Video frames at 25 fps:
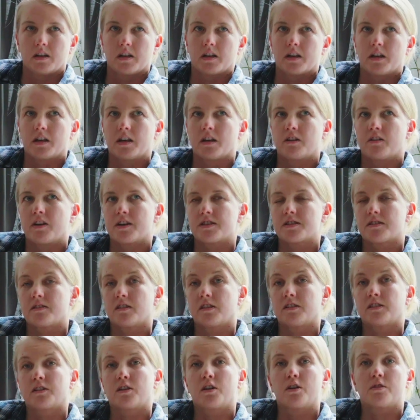Here I
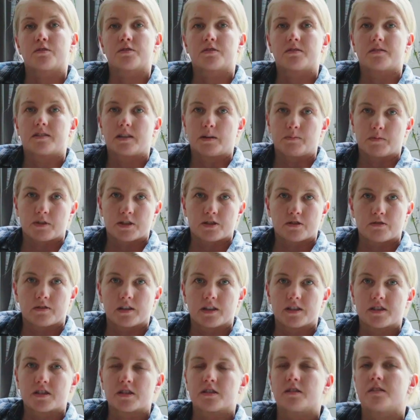started going to
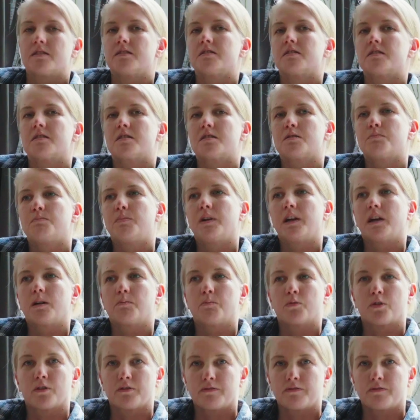demonstrations, being more